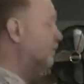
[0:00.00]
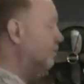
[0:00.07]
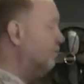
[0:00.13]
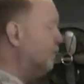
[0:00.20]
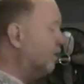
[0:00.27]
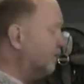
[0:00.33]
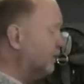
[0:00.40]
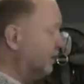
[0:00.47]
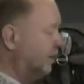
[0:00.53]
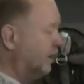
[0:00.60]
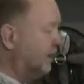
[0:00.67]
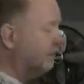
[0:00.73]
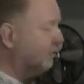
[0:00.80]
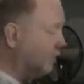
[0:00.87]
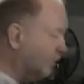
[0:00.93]

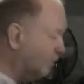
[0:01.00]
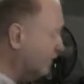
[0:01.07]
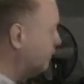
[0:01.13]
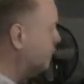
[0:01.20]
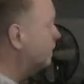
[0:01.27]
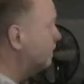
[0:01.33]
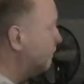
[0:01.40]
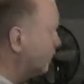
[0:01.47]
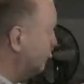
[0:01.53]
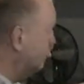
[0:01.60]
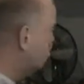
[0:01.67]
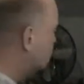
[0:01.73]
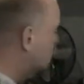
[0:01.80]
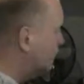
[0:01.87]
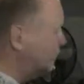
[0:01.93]
multi-level,
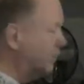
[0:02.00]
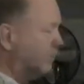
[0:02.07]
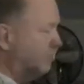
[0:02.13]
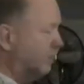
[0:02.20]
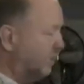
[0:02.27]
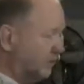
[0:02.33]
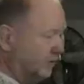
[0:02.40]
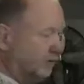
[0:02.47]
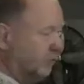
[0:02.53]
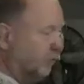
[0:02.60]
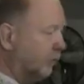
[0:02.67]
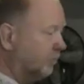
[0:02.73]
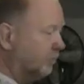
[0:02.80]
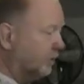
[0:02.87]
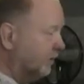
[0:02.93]

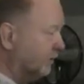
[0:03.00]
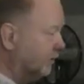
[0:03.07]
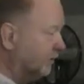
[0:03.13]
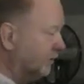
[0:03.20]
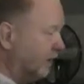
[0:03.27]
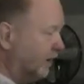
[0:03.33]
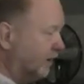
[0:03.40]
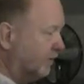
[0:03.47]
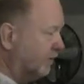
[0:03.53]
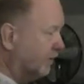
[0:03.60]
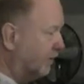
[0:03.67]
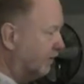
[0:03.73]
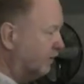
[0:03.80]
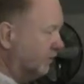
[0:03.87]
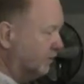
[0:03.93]
multi-timbral if you like,
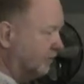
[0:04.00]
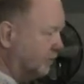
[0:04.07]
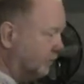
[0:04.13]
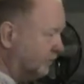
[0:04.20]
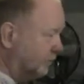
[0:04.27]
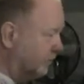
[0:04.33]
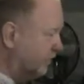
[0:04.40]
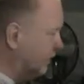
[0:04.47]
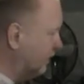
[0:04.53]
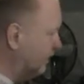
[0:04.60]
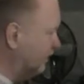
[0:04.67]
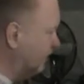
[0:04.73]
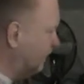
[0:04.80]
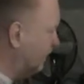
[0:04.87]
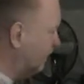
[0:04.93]
so I've got different
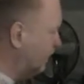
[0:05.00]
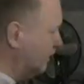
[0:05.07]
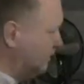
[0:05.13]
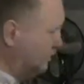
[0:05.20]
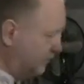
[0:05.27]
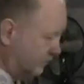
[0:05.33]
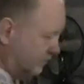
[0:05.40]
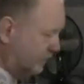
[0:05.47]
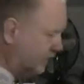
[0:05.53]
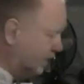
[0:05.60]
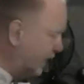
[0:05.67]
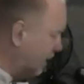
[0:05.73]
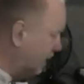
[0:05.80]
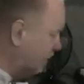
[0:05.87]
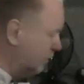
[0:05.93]
things to hit at different
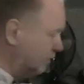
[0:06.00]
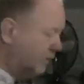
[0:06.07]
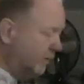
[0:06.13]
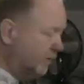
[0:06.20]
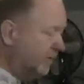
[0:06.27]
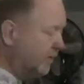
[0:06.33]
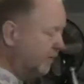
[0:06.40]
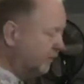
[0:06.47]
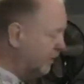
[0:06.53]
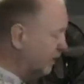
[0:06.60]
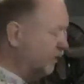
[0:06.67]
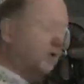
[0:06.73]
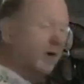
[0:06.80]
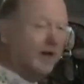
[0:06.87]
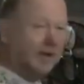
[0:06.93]
angles,
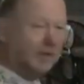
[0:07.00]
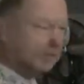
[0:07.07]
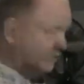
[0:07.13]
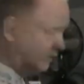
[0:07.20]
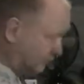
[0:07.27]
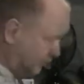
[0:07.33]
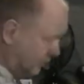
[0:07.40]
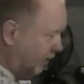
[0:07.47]
not angles, different